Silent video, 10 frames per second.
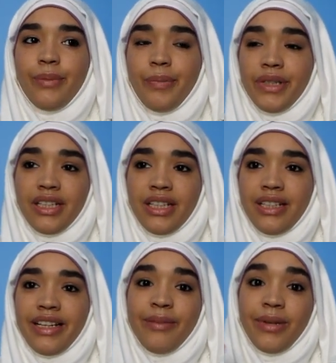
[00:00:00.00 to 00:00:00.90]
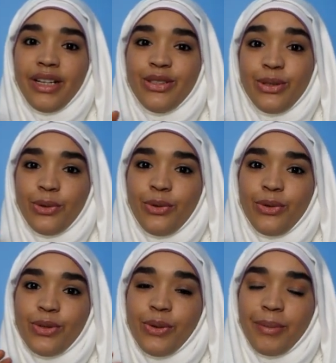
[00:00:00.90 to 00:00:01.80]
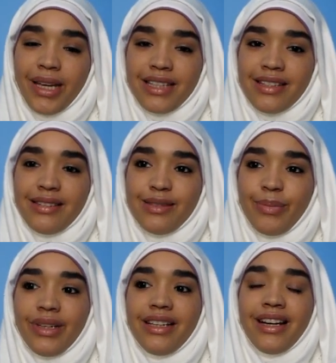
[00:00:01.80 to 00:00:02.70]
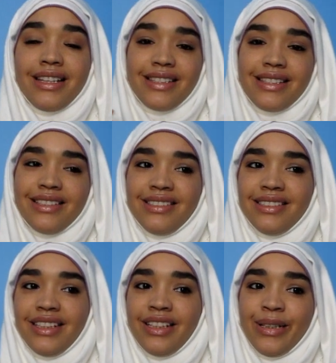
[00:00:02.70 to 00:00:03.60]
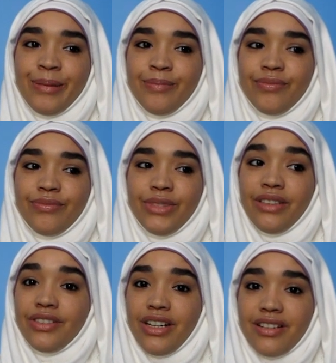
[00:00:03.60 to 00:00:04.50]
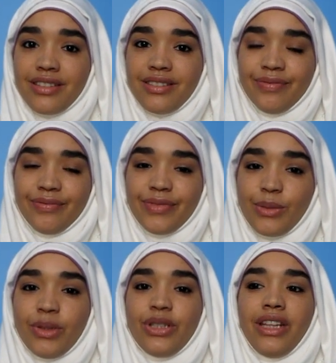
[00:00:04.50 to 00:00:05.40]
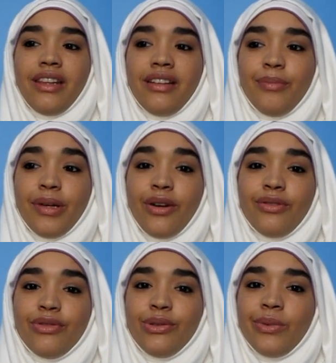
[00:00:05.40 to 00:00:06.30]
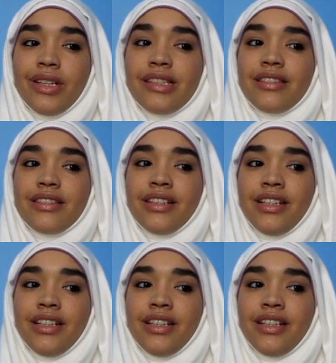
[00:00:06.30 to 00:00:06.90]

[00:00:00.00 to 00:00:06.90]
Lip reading: but I buy sewing magazines. But I still love cars, especially the powerful ones.